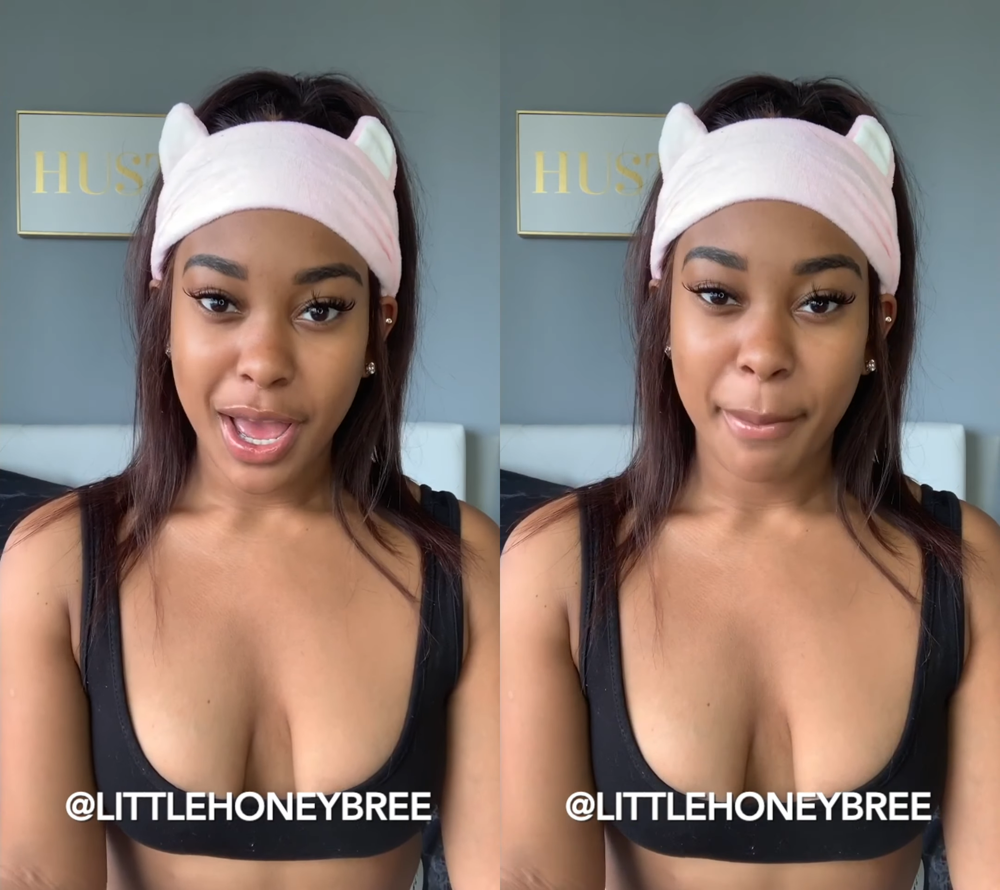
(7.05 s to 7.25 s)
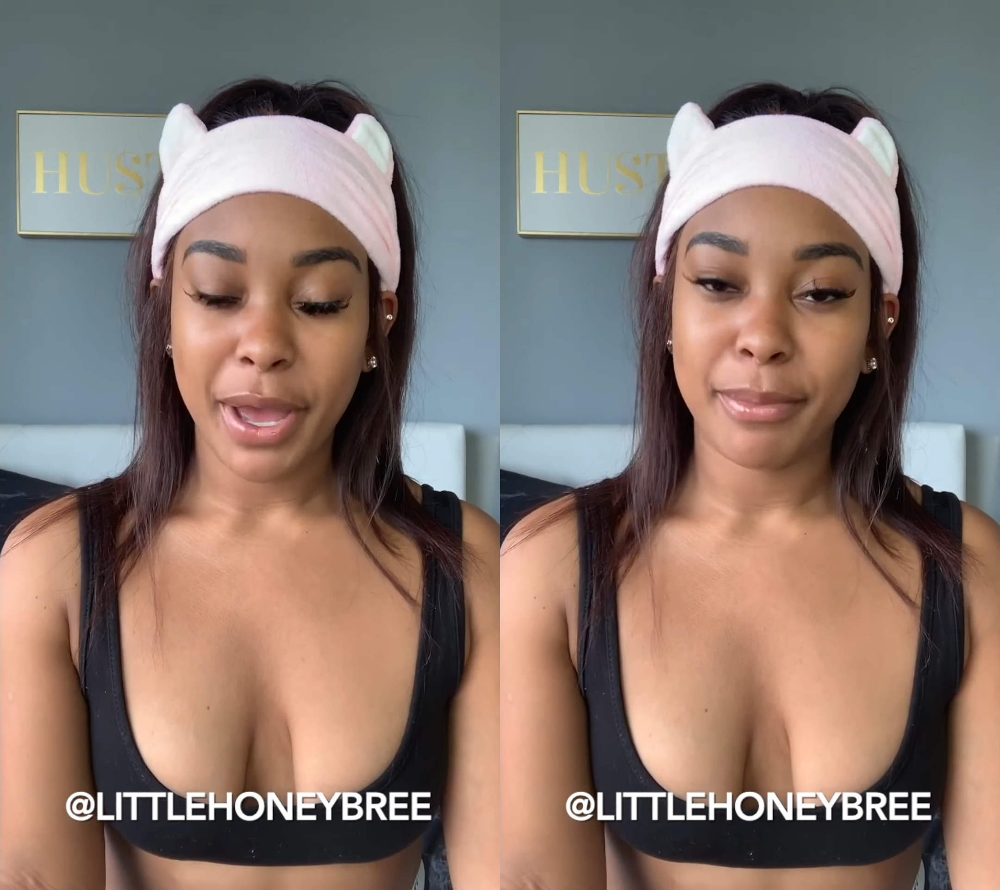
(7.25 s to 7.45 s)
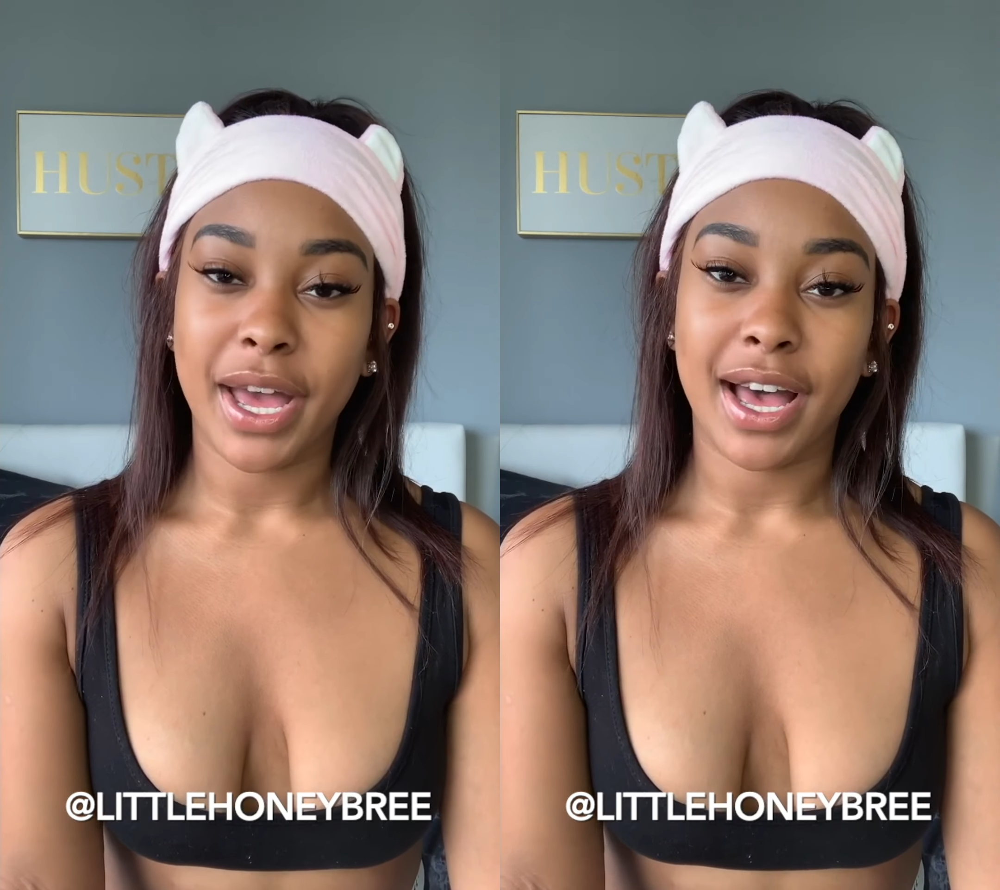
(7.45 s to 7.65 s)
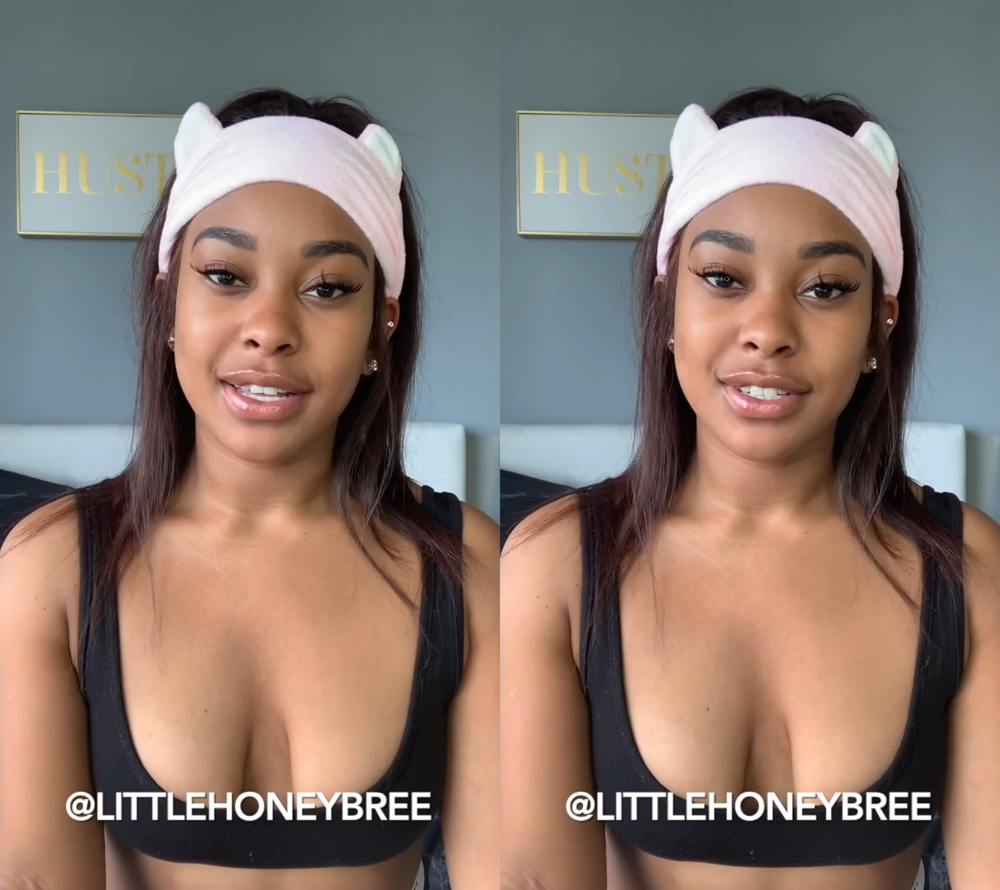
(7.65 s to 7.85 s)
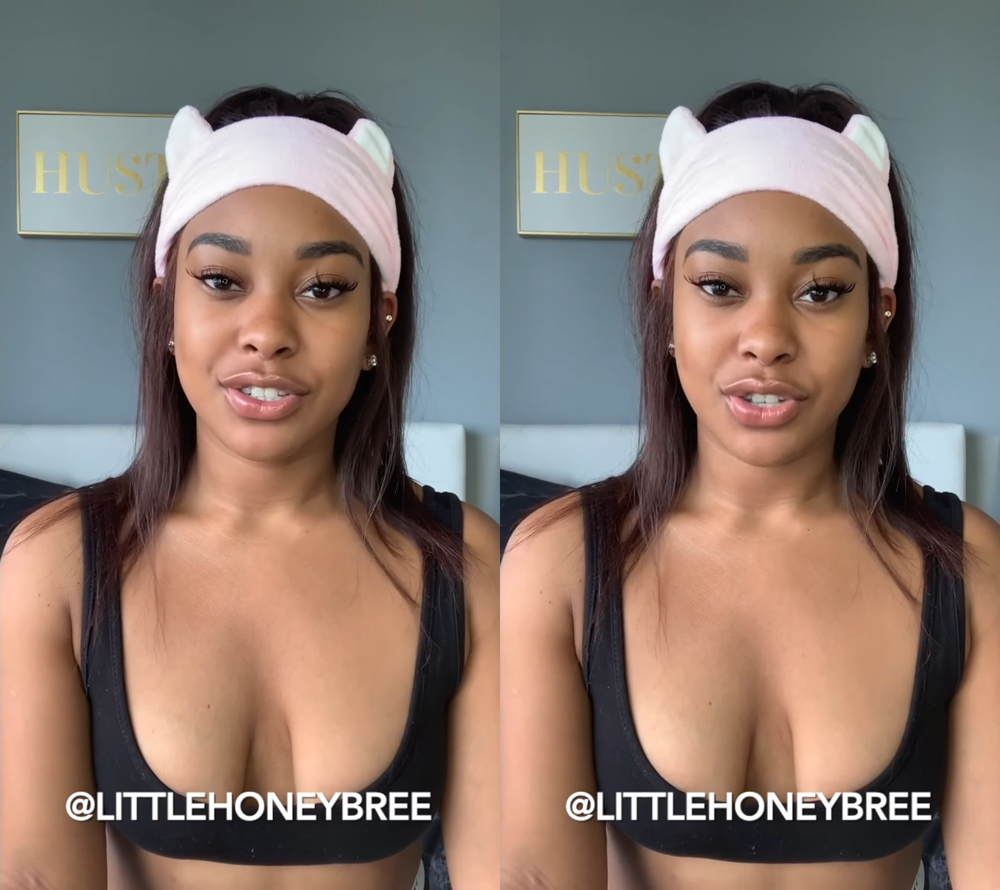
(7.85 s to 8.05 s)
my
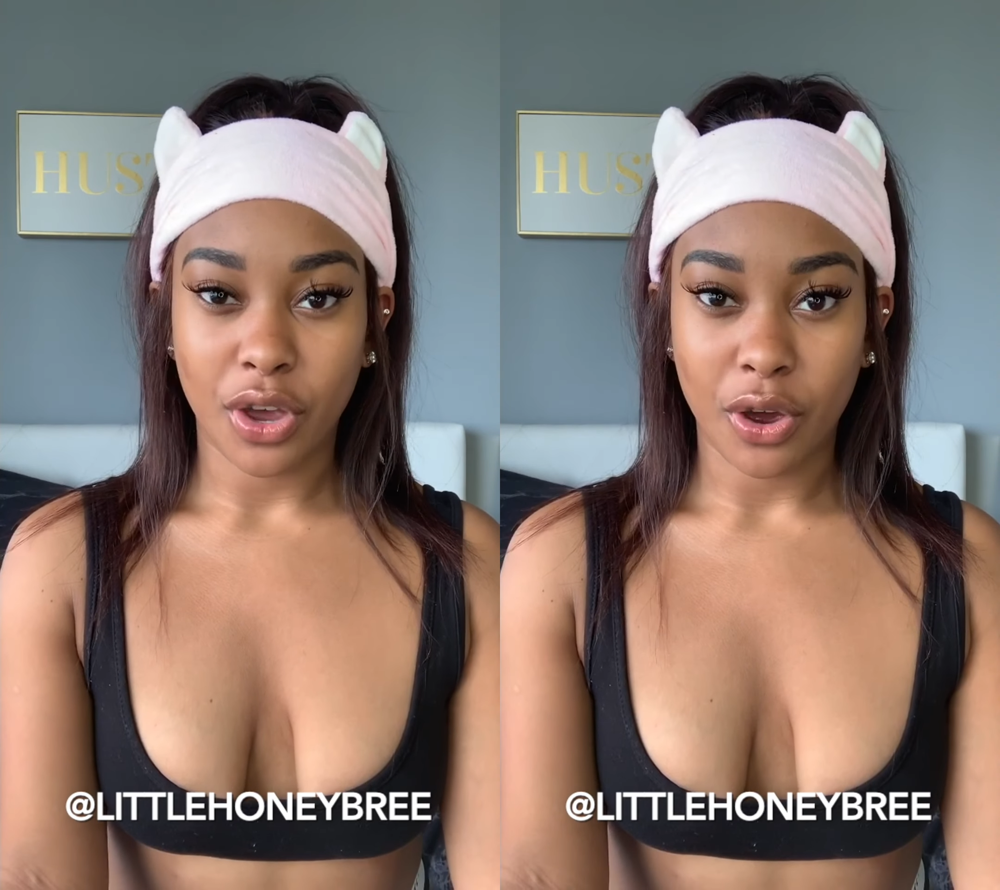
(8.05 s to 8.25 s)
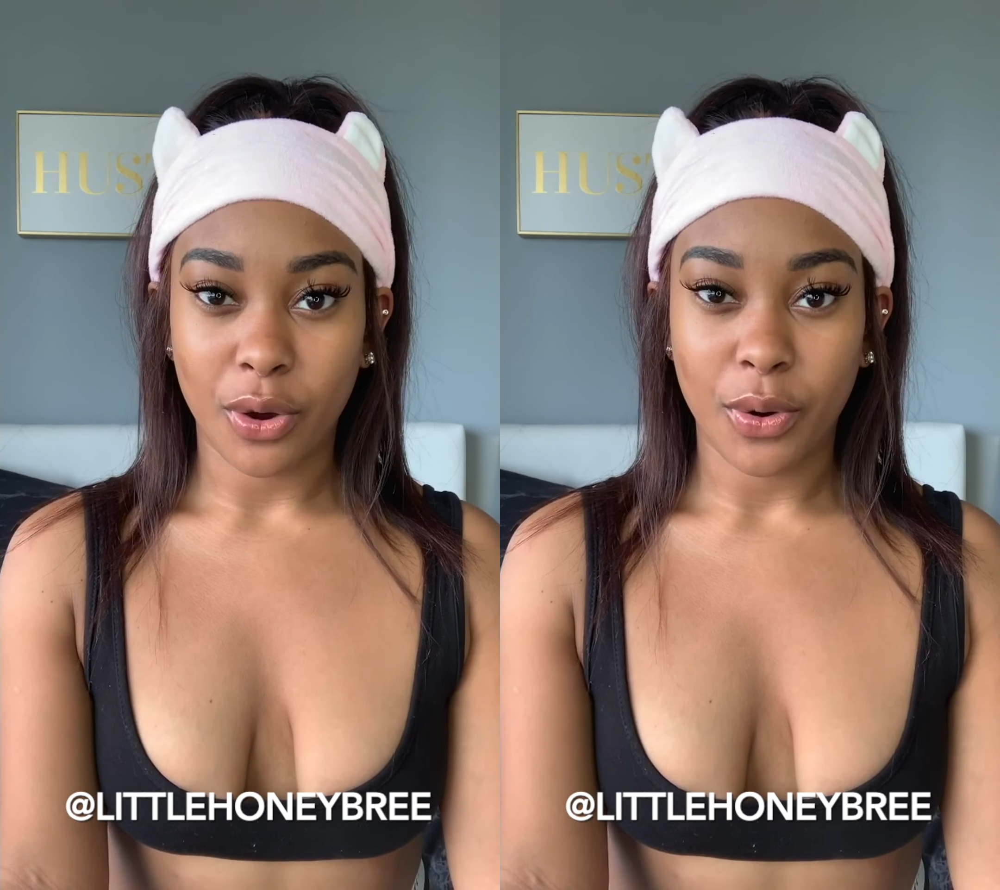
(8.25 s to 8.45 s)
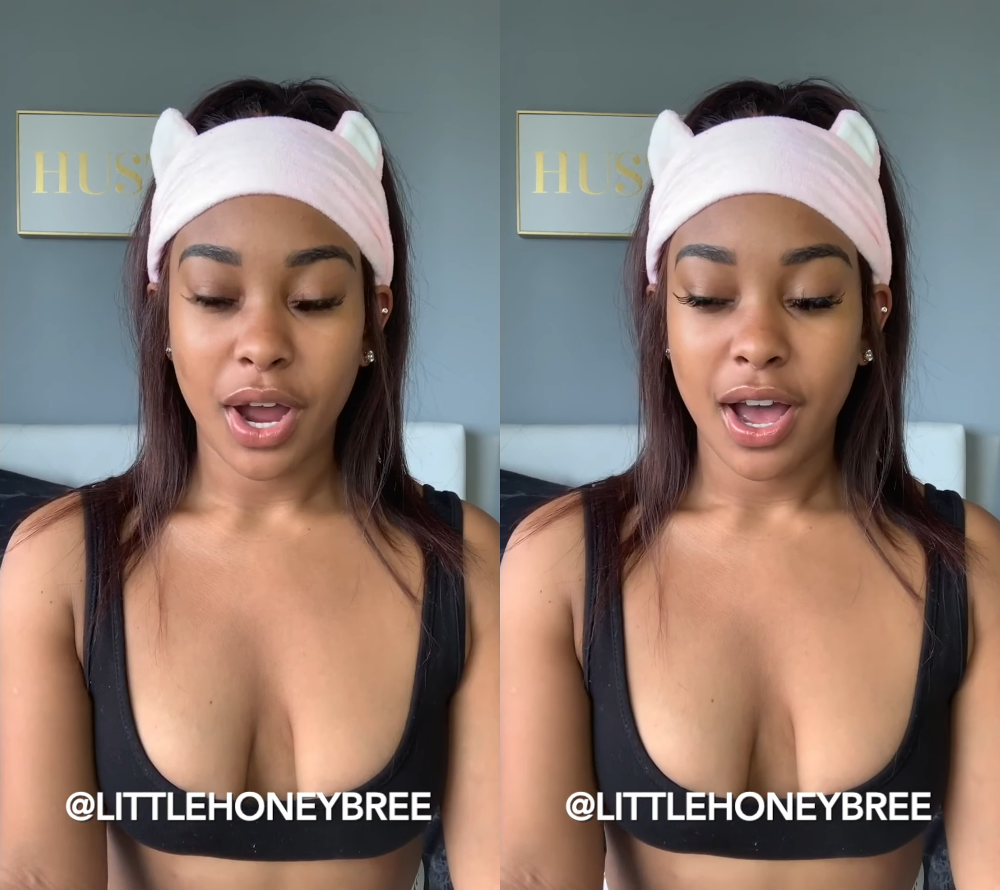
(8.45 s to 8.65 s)
mask, so